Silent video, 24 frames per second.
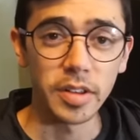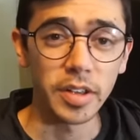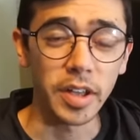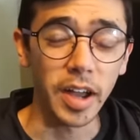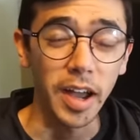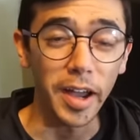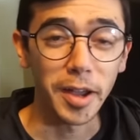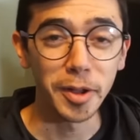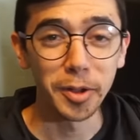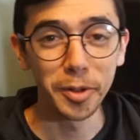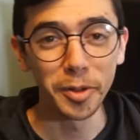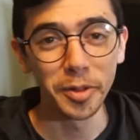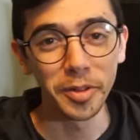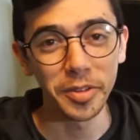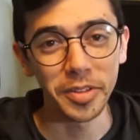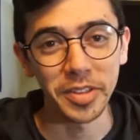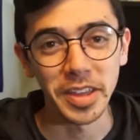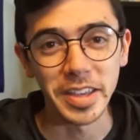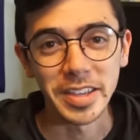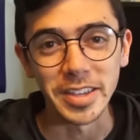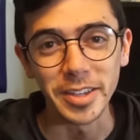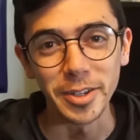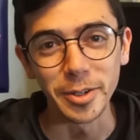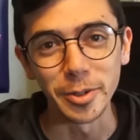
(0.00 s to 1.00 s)
Kyle,
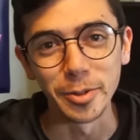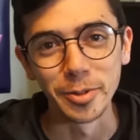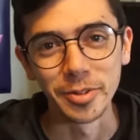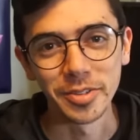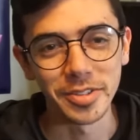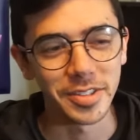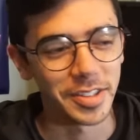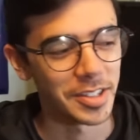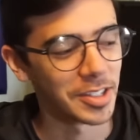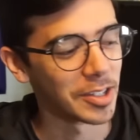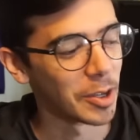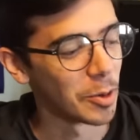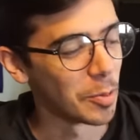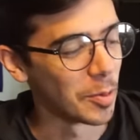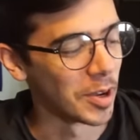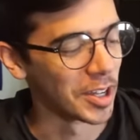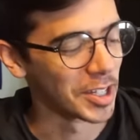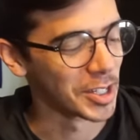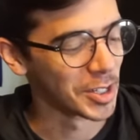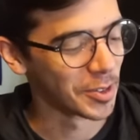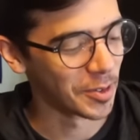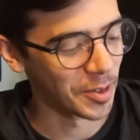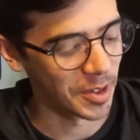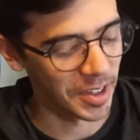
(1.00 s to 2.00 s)
thank you so
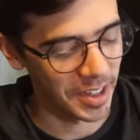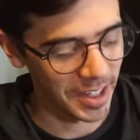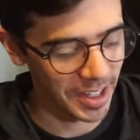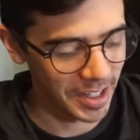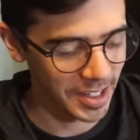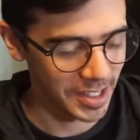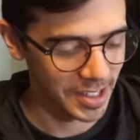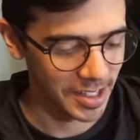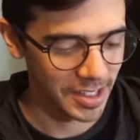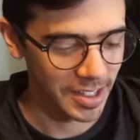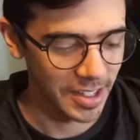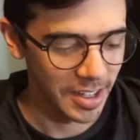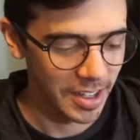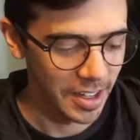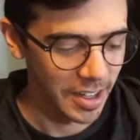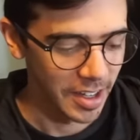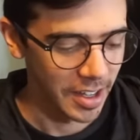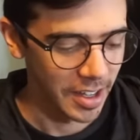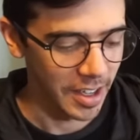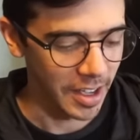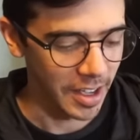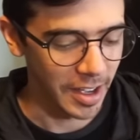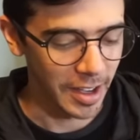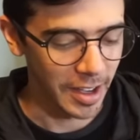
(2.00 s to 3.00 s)
much for this.
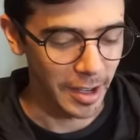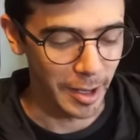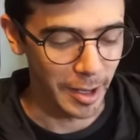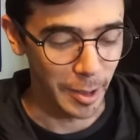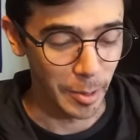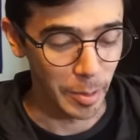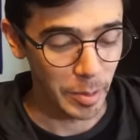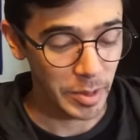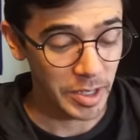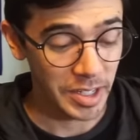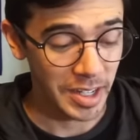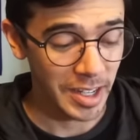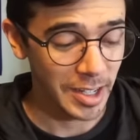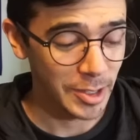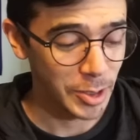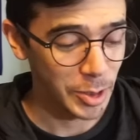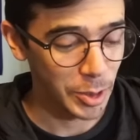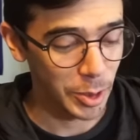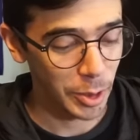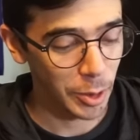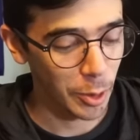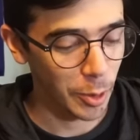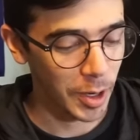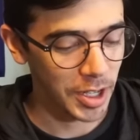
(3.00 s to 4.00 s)
Um, to answer
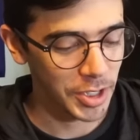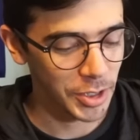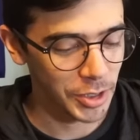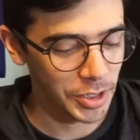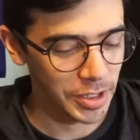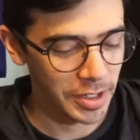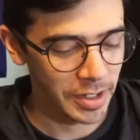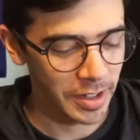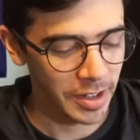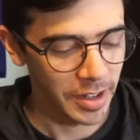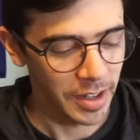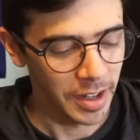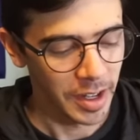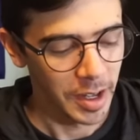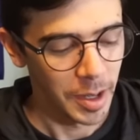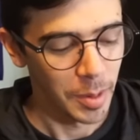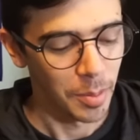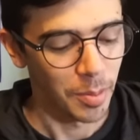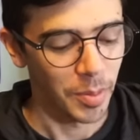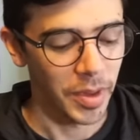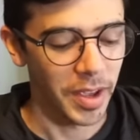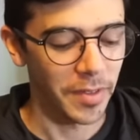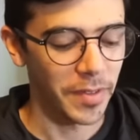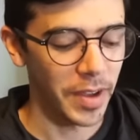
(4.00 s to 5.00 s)
your question,
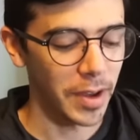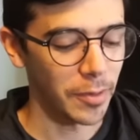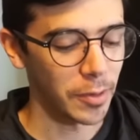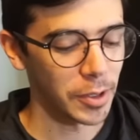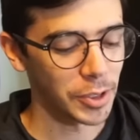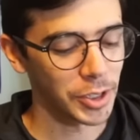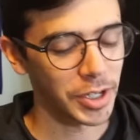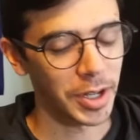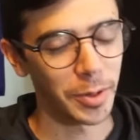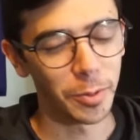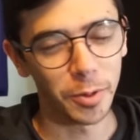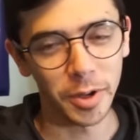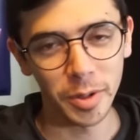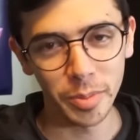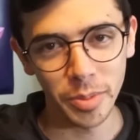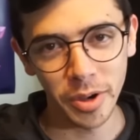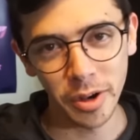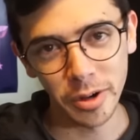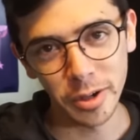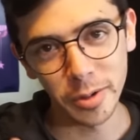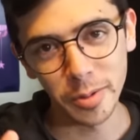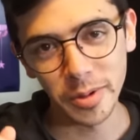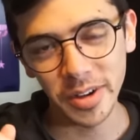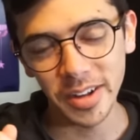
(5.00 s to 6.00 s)
my favorite Gen 1
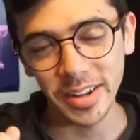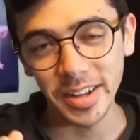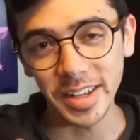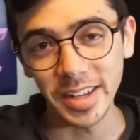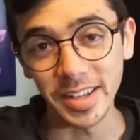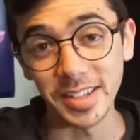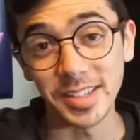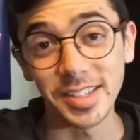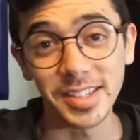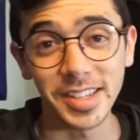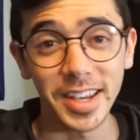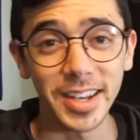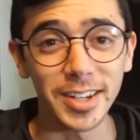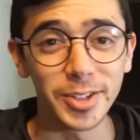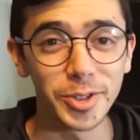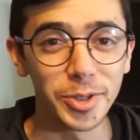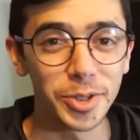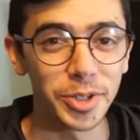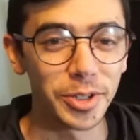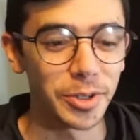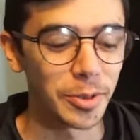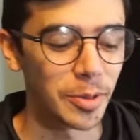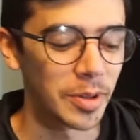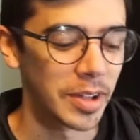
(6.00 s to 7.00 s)
Pokemon is
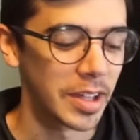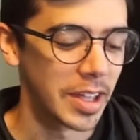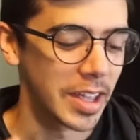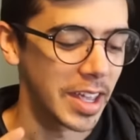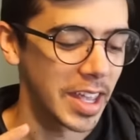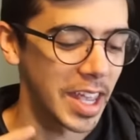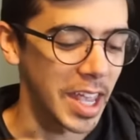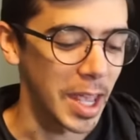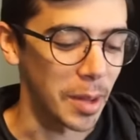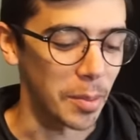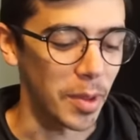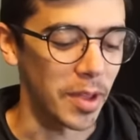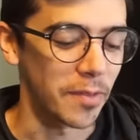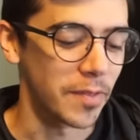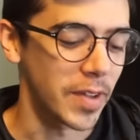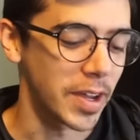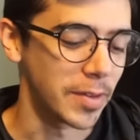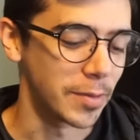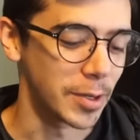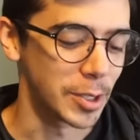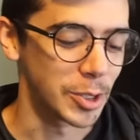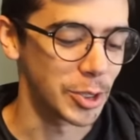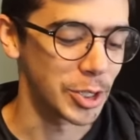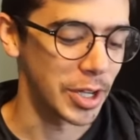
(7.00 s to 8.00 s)
Sandshrew, and my
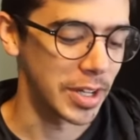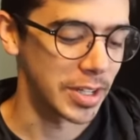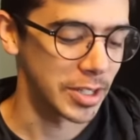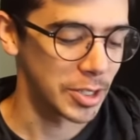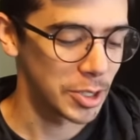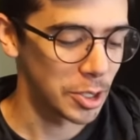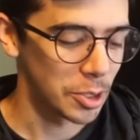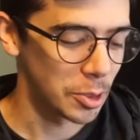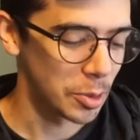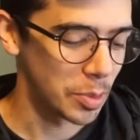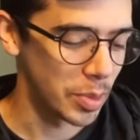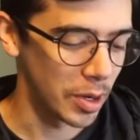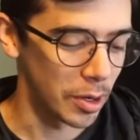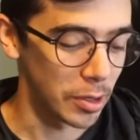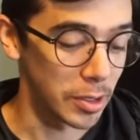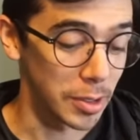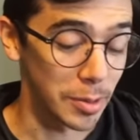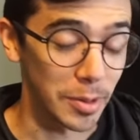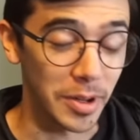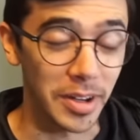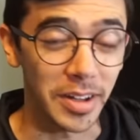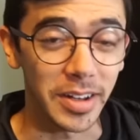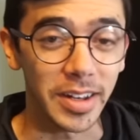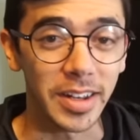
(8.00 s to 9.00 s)
favorite Gen 2
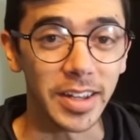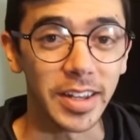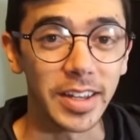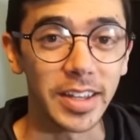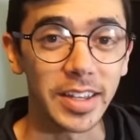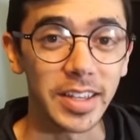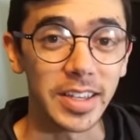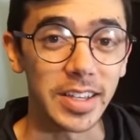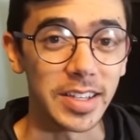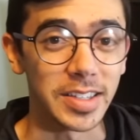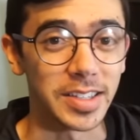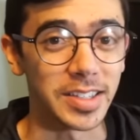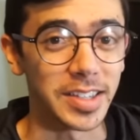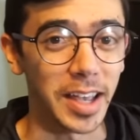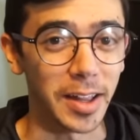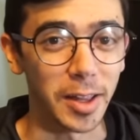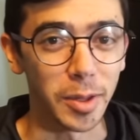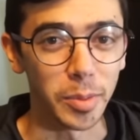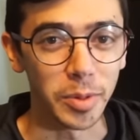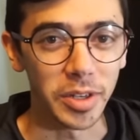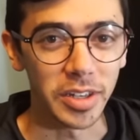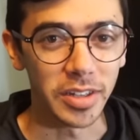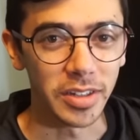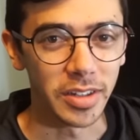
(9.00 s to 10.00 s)
Pokemon is
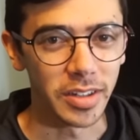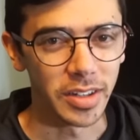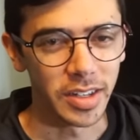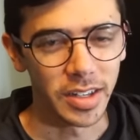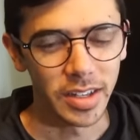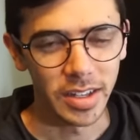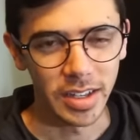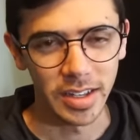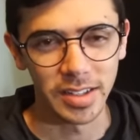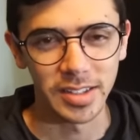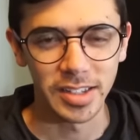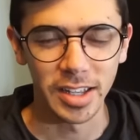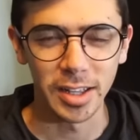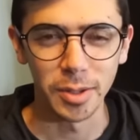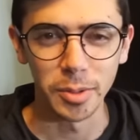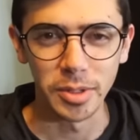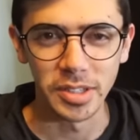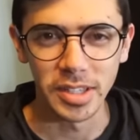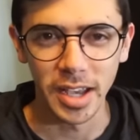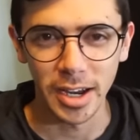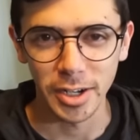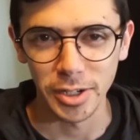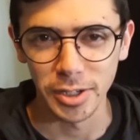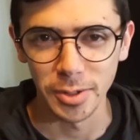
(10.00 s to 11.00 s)
Celebi. And Celebi
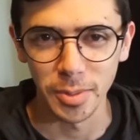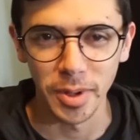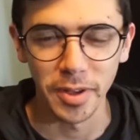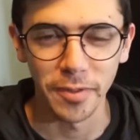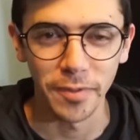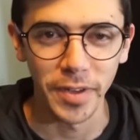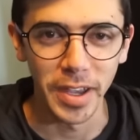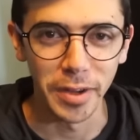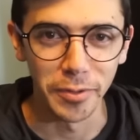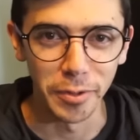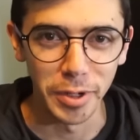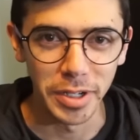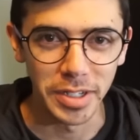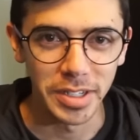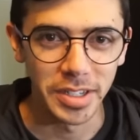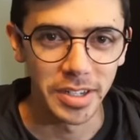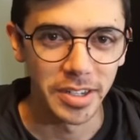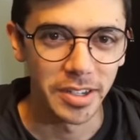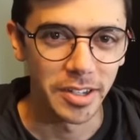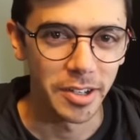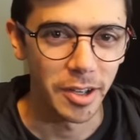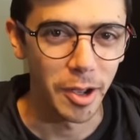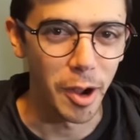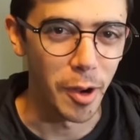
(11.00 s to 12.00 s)
is actually my favorite
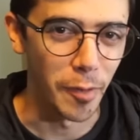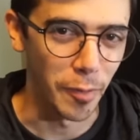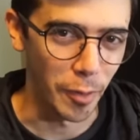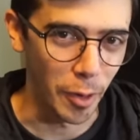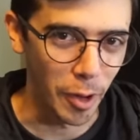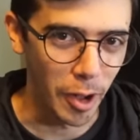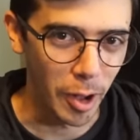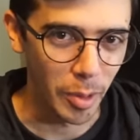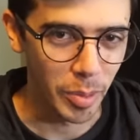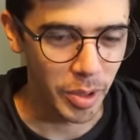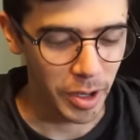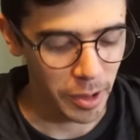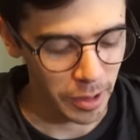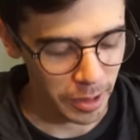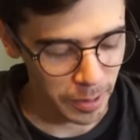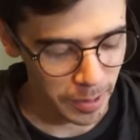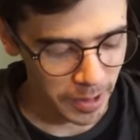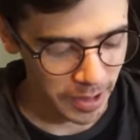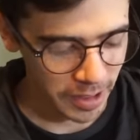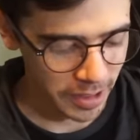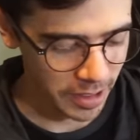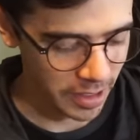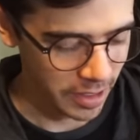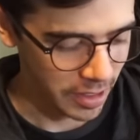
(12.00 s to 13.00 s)
overall
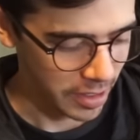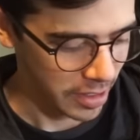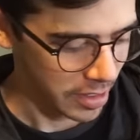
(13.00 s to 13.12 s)
Pokemon.